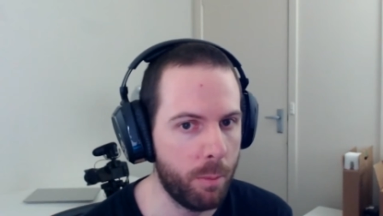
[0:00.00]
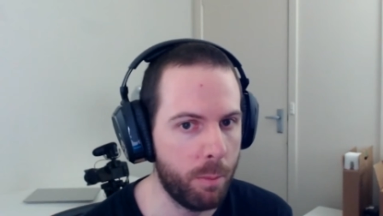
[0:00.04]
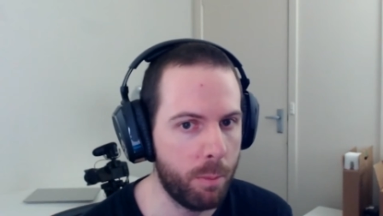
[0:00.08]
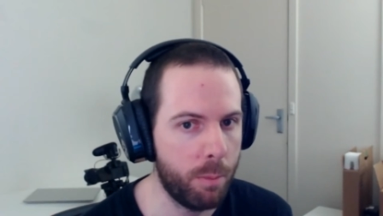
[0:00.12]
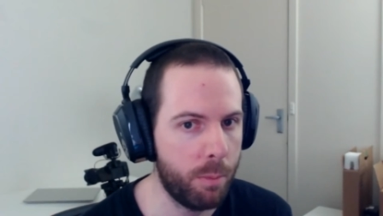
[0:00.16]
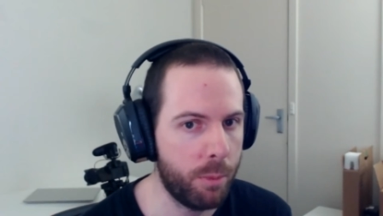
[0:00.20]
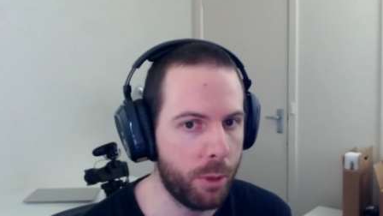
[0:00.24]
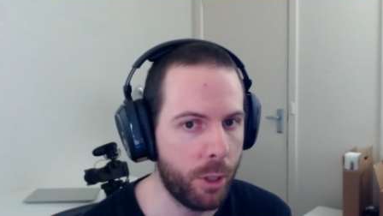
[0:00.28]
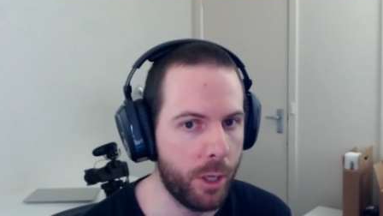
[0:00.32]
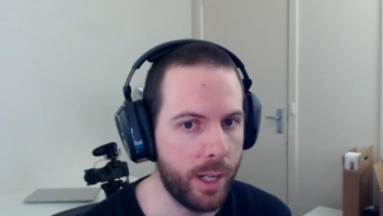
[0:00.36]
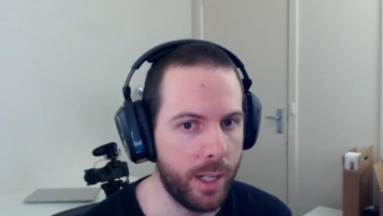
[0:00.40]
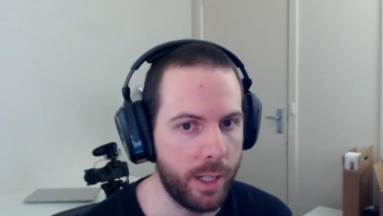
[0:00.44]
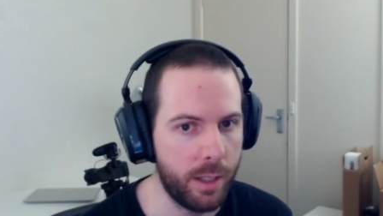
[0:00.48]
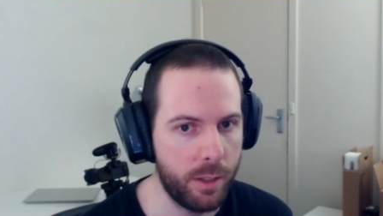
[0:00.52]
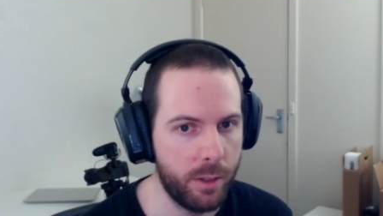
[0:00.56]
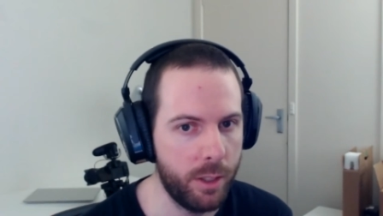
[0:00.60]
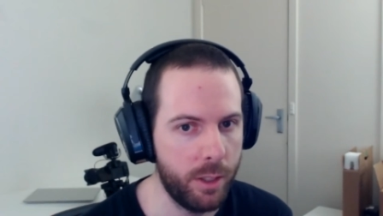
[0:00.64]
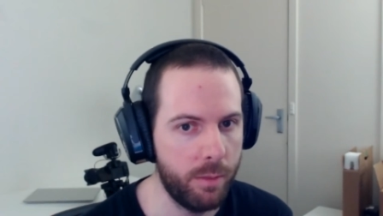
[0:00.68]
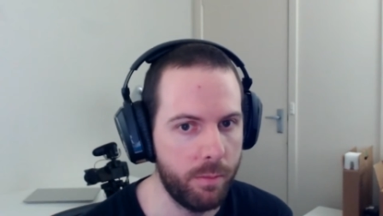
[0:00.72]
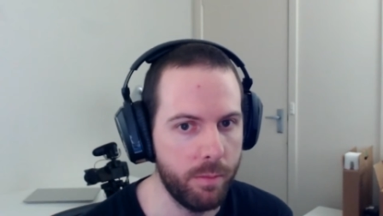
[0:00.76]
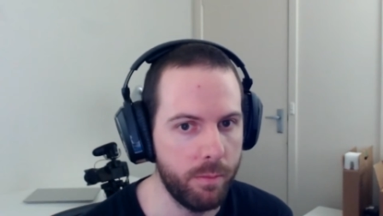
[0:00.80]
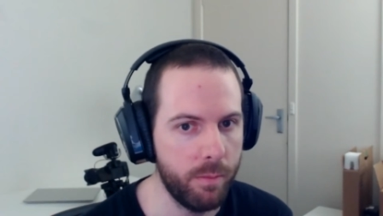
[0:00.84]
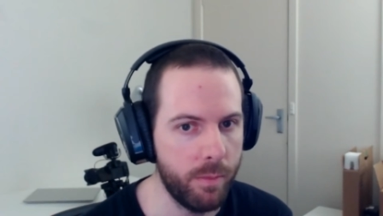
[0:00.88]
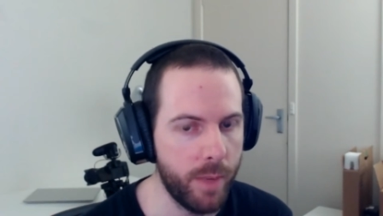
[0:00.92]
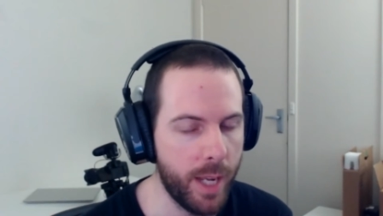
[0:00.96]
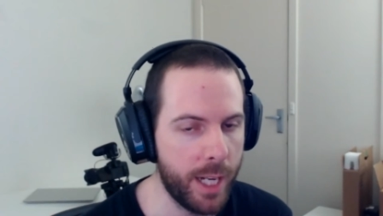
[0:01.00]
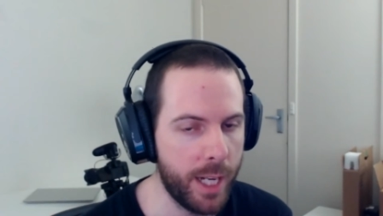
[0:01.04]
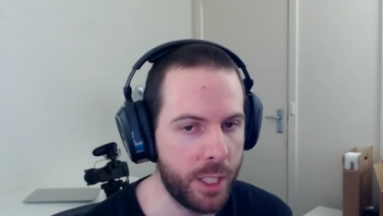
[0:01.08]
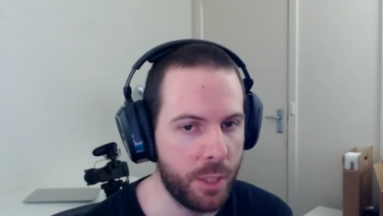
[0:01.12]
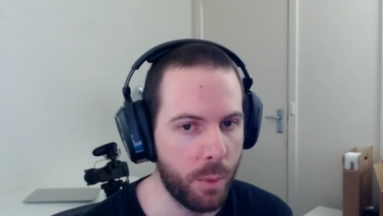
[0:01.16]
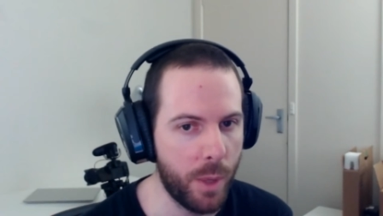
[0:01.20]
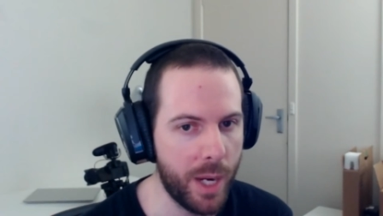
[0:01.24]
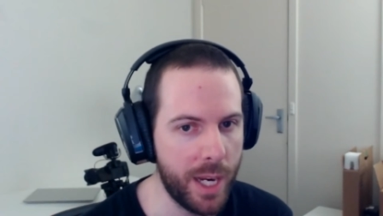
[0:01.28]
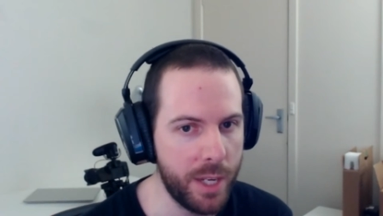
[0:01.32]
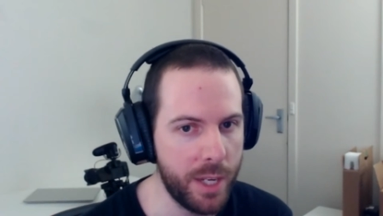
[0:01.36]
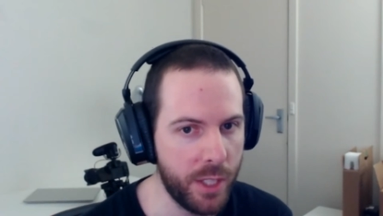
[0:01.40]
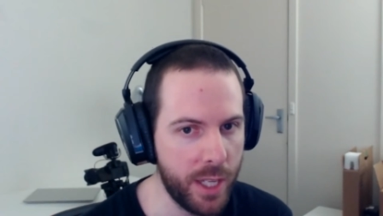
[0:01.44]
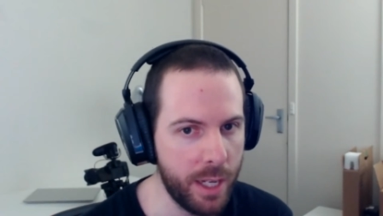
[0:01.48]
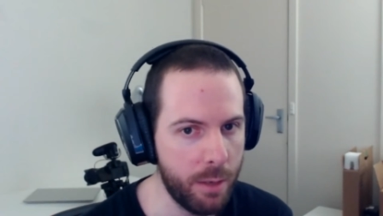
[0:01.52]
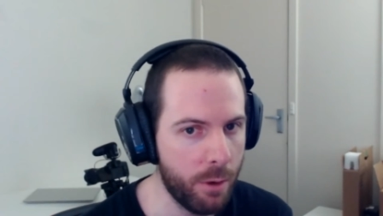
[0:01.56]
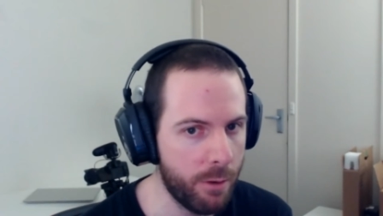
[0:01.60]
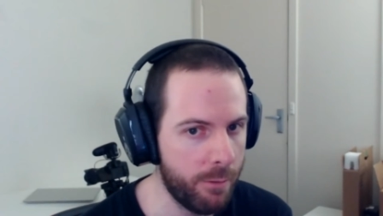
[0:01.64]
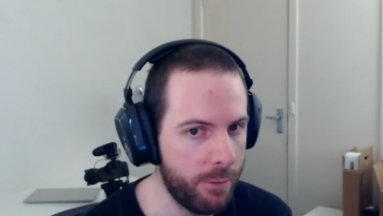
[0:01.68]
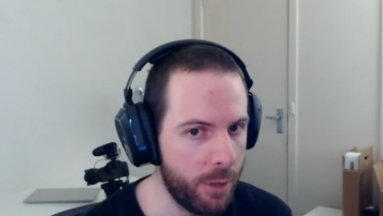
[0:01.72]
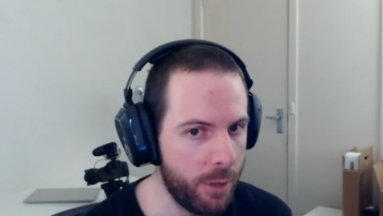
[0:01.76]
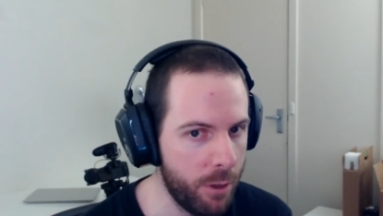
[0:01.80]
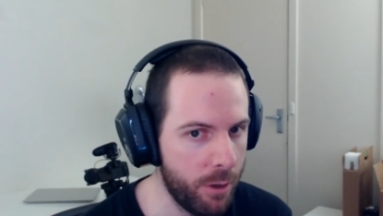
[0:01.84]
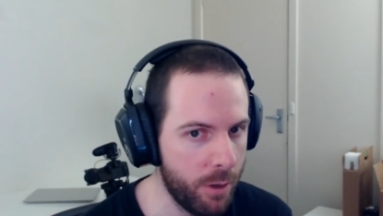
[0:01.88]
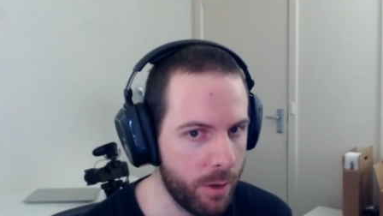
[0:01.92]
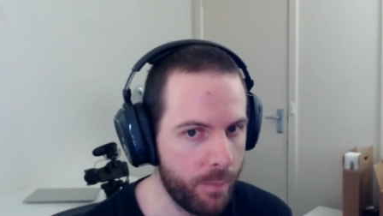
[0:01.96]
product XYZ
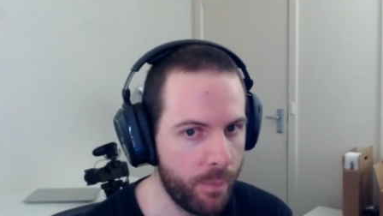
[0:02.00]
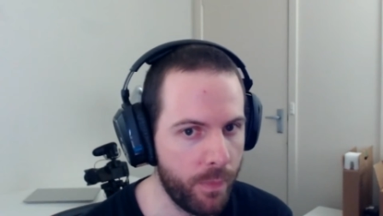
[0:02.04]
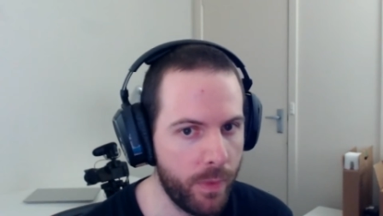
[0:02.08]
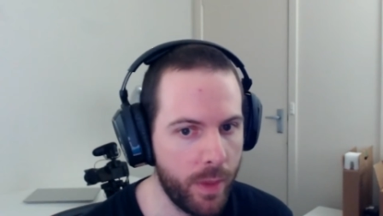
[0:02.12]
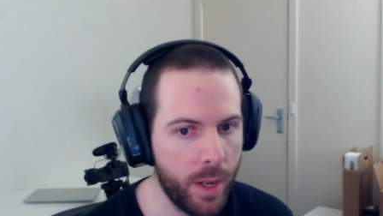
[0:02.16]
review.